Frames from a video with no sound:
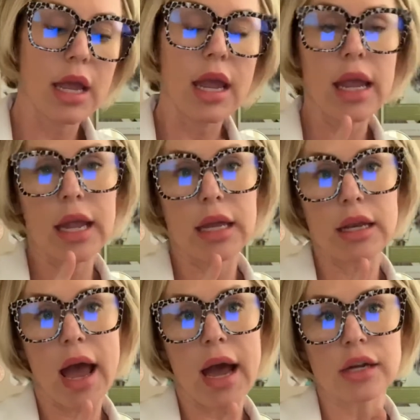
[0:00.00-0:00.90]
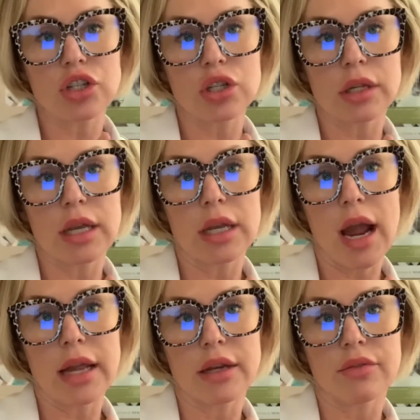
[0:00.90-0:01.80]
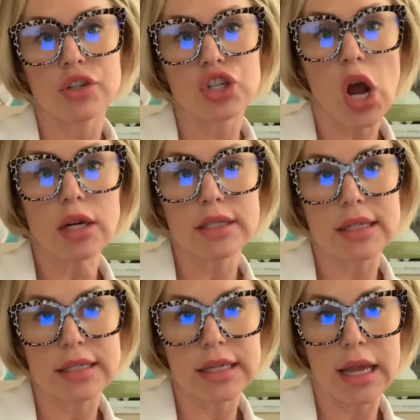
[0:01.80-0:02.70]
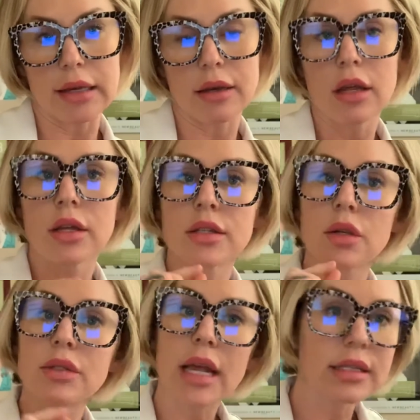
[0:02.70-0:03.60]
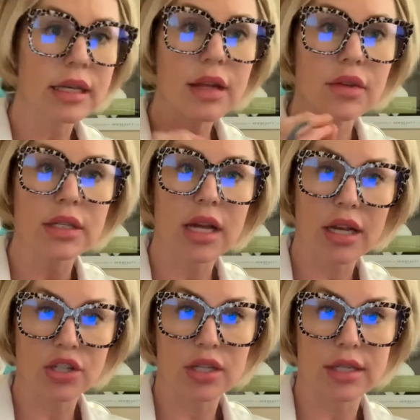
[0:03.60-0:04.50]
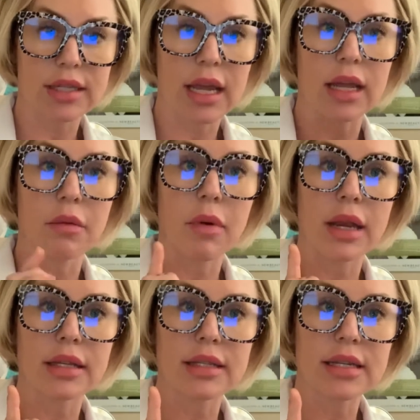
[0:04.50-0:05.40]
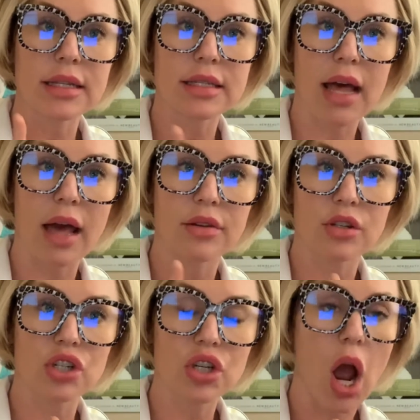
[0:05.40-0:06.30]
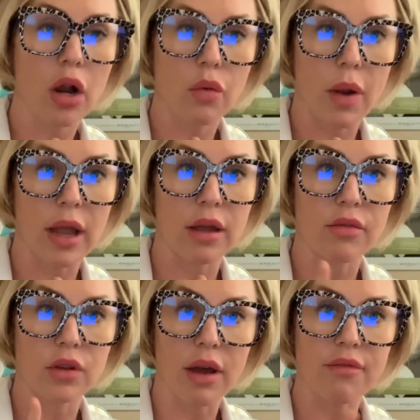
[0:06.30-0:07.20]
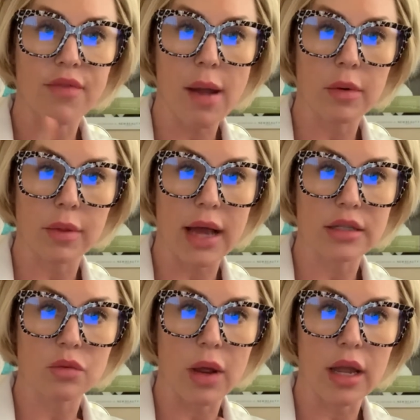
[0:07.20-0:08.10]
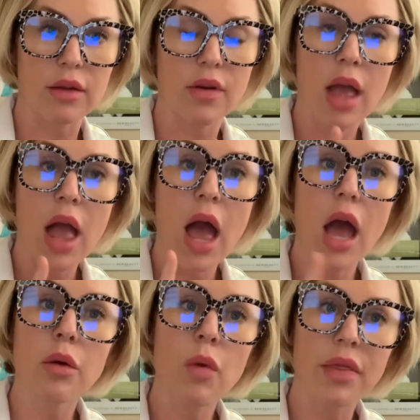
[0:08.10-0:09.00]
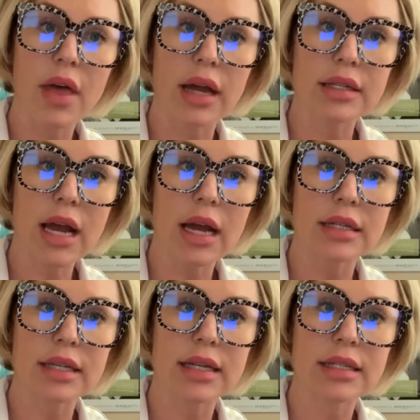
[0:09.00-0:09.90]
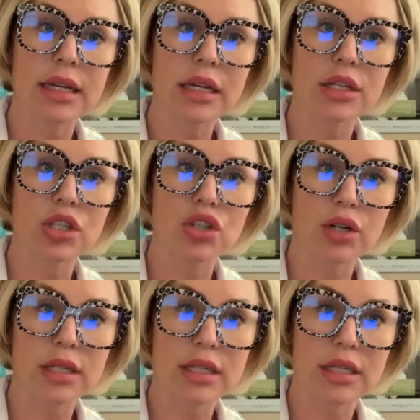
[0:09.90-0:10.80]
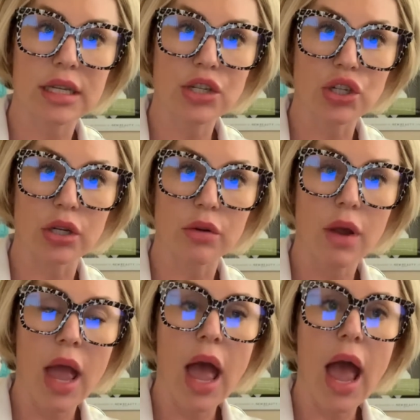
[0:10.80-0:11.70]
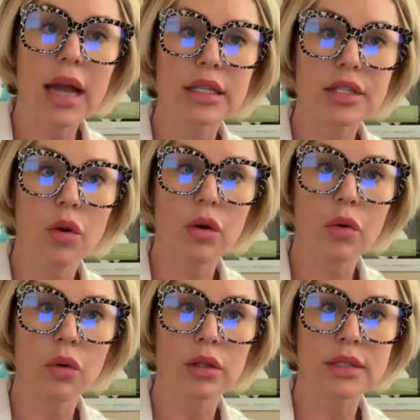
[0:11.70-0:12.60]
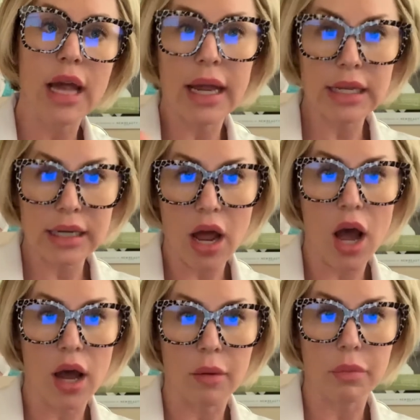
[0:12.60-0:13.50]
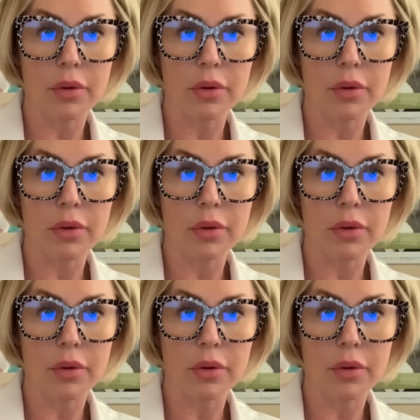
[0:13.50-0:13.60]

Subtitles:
it actually kind of shocks the skin. So it doesn't even touch the skin, but it sends that shock wave or that Fibroblast wave. And what that does is it constricts the tissue. And so it will tighten up